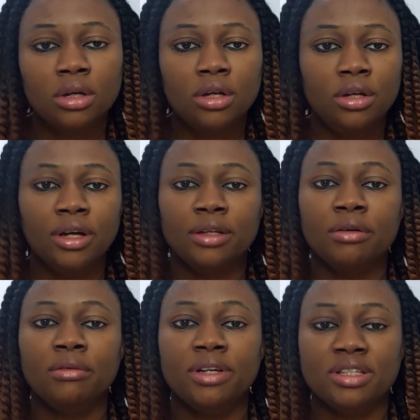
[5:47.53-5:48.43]
You
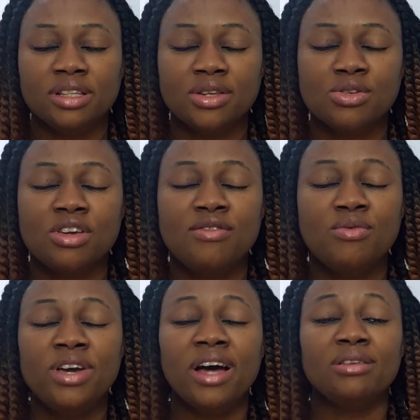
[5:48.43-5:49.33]
cannot rent it out. So if
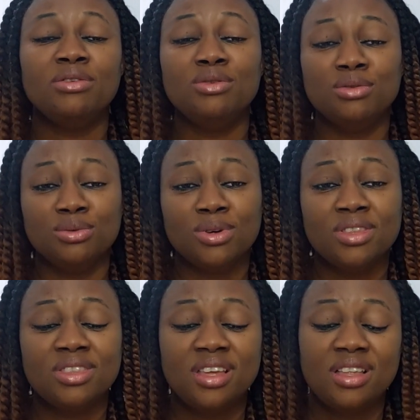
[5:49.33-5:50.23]
we had known,
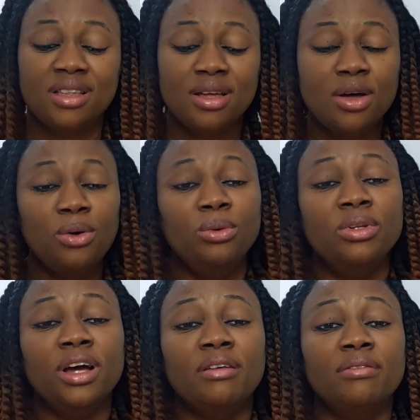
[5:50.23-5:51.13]
one thing we
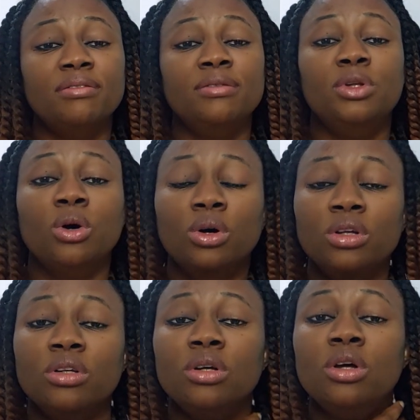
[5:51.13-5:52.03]
would have
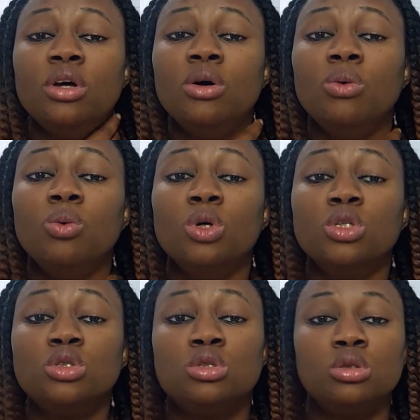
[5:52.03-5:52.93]
done
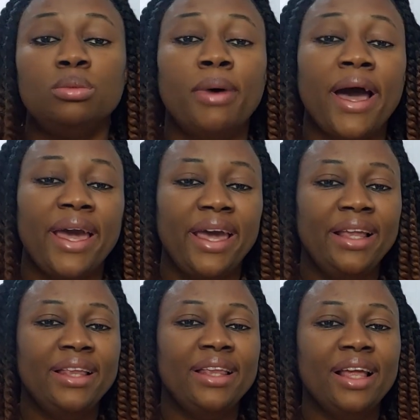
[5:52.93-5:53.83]
was to buy
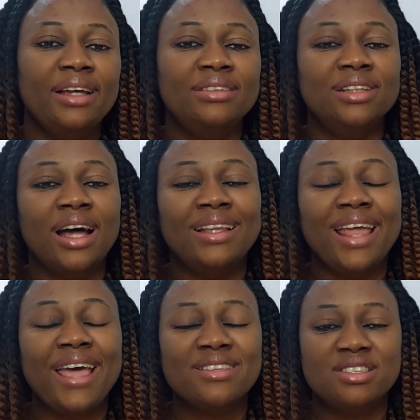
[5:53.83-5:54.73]
in an
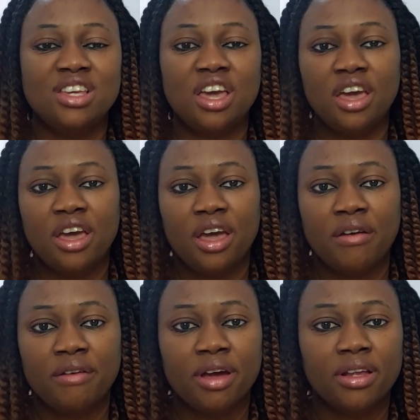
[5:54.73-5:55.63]
SDA
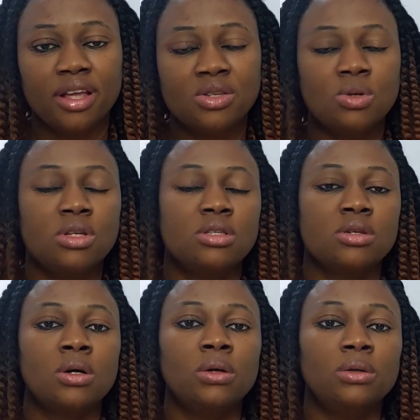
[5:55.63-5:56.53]
area. That's what it's
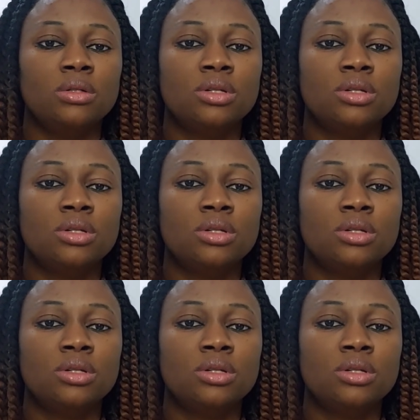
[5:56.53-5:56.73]
called.